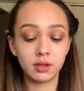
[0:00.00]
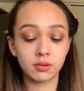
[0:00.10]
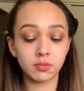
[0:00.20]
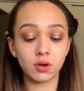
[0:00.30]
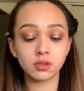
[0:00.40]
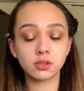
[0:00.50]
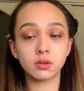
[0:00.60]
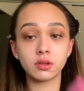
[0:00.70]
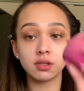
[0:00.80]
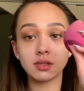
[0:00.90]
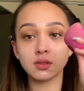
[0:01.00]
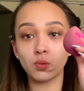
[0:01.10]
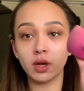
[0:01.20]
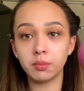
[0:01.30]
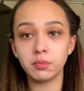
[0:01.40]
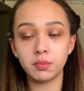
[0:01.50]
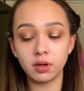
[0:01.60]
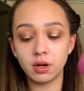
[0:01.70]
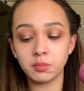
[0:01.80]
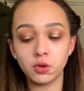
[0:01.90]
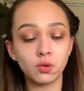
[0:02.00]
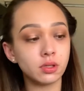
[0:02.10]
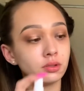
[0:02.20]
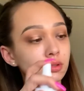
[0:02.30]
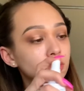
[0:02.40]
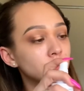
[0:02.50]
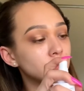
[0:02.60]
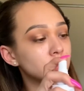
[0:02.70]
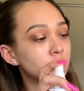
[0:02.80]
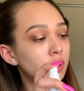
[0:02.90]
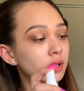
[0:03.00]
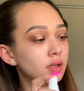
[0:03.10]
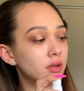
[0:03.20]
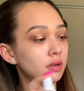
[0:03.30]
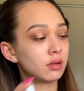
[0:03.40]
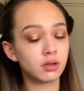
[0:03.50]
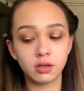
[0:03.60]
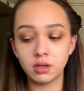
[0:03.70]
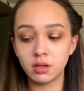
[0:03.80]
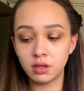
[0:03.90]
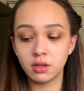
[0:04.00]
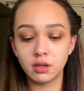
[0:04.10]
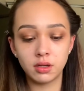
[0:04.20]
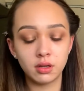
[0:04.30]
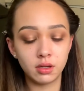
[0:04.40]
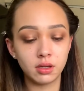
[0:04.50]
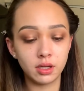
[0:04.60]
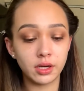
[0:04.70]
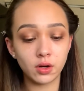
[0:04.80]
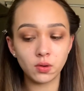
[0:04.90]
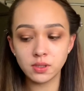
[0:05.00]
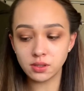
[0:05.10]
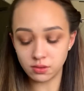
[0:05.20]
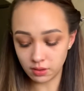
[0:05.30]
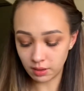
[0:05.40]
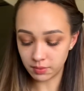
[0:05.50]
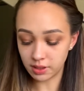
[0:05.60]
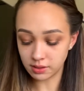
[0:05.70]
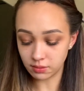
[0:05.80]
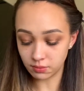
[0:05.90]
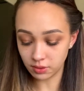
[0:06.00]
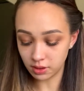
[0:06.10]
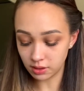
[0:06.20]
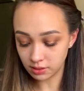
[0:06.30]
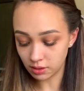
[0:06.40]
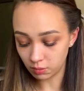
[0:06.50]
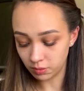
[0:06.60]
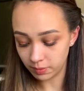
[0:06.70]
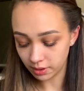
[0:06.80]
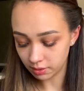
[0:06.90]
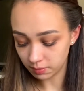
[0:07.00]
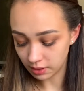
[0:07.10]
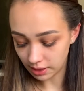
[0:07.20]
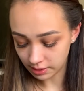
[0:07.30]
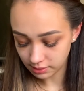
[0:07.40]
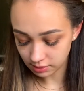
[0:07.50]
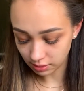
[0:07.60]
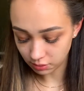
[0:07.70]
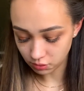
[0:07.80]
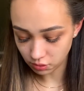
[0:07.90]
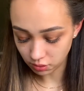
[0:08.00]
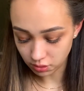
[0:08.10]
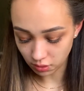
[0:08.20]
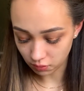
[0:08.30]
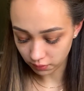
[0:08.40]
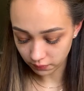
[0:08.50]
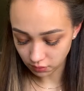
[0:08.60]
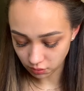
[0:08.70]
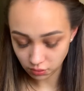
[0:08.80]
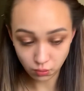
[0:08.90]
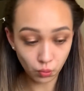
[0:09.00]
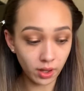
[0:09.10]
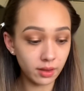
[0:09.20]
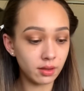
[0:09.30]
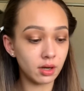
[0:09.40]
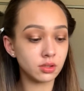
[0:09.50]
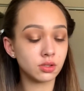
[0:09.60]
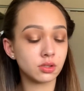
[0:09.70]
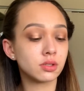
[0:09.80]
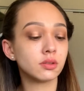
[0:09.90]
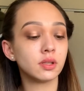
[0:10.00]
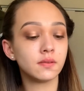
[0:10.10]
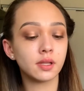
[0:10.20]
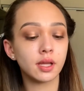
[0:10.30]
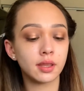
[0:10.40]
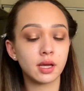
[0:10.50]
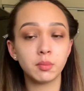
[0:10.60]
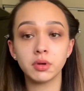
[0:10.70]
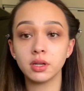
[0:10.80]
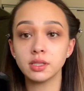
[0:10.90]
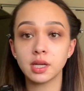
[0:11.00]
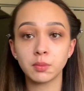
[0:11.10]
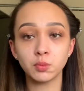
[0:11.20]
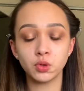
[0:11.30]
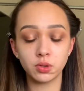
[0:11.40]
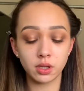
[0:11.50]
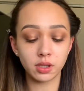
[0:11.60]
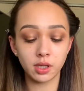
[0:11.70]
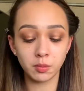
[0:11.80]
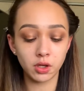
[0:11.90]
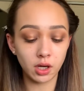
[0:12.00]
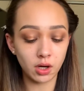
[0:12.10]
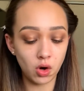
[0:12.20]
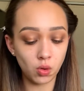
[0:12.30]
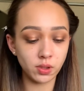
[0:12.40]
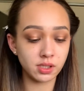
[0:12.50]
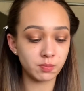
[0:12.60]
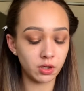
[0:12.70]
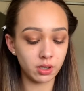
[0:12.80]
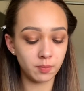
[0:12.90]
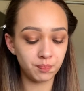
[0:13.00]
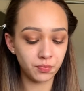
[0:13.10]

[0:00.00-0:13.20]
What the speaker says: Also, this is wet, but I'm going to spray it. And I always do that because it really does help the makeup last. I usually don't. If it's just wet, then I just leave it like that. But anytime I'm doing a glam look, I always spray it.